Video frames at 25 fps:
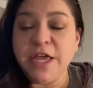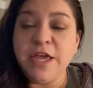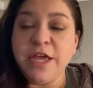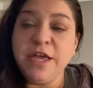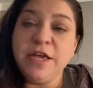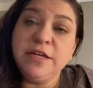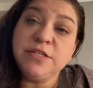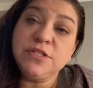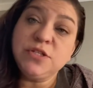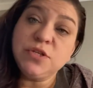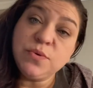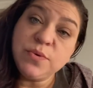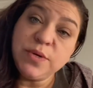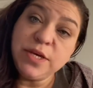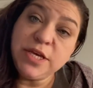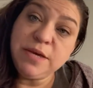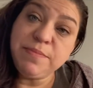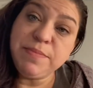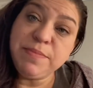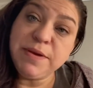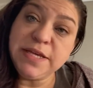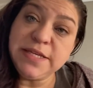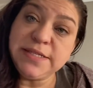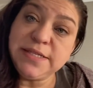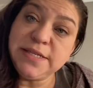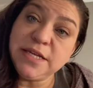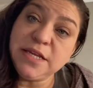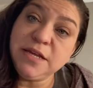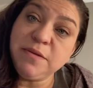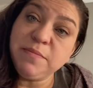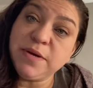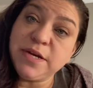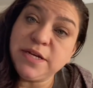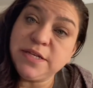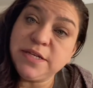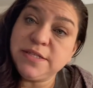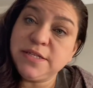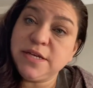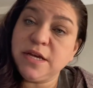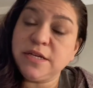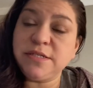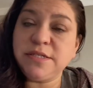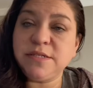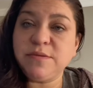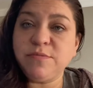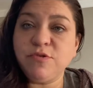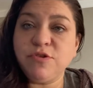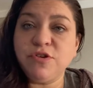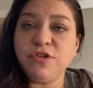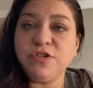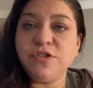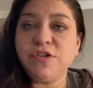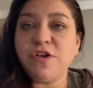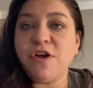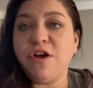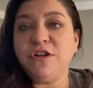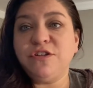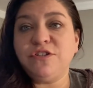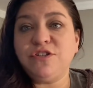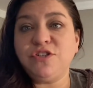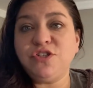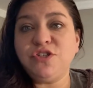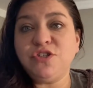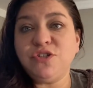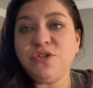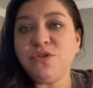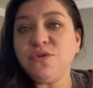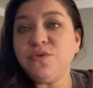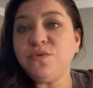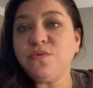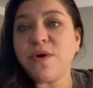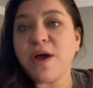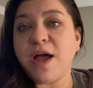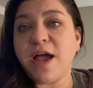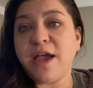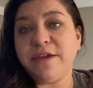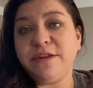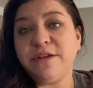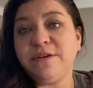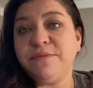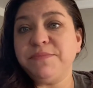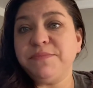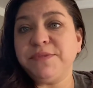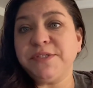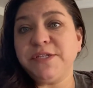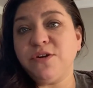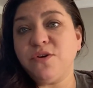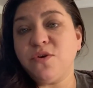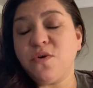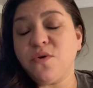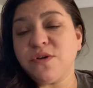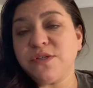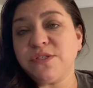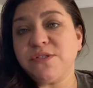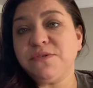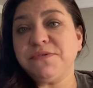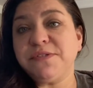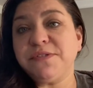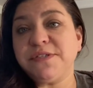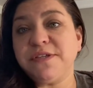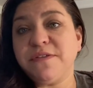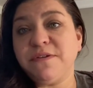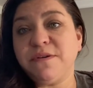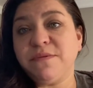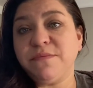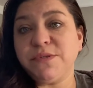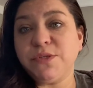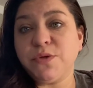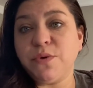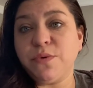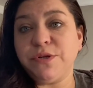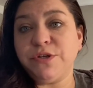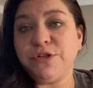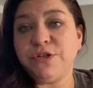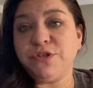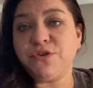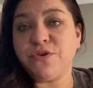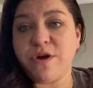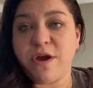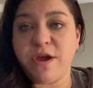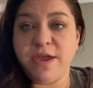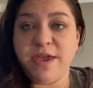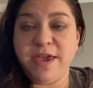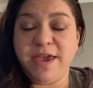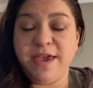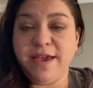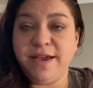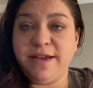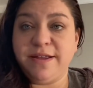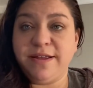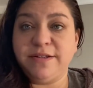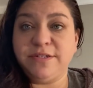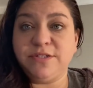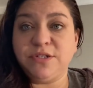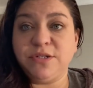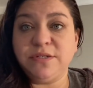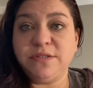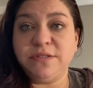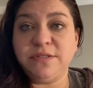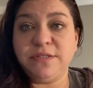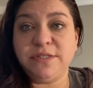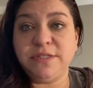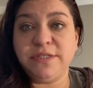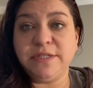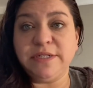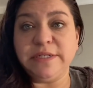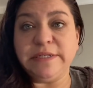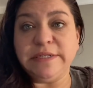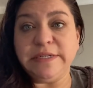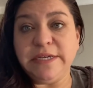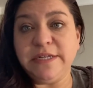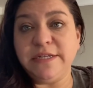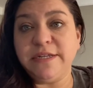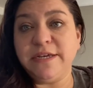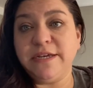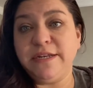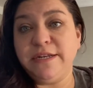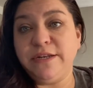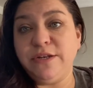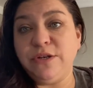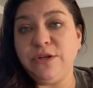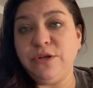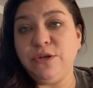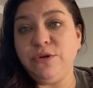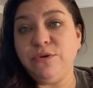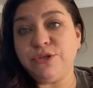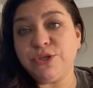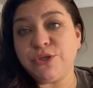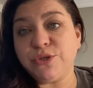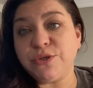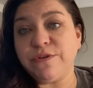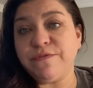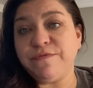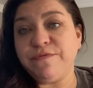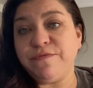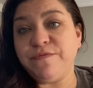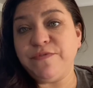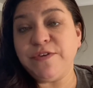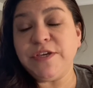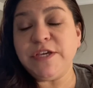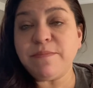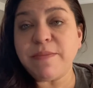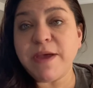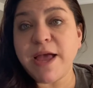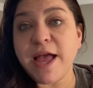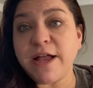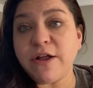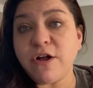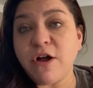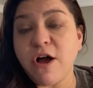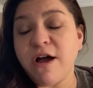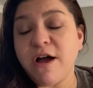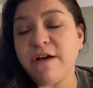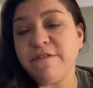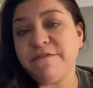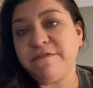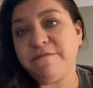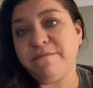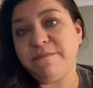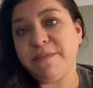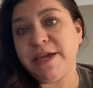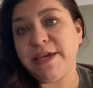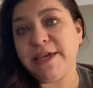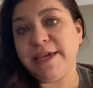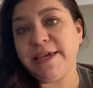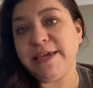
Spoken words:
So eBay standing by its customers on 2 items, and it also said that it was going to try and delete a neutral feedback off of my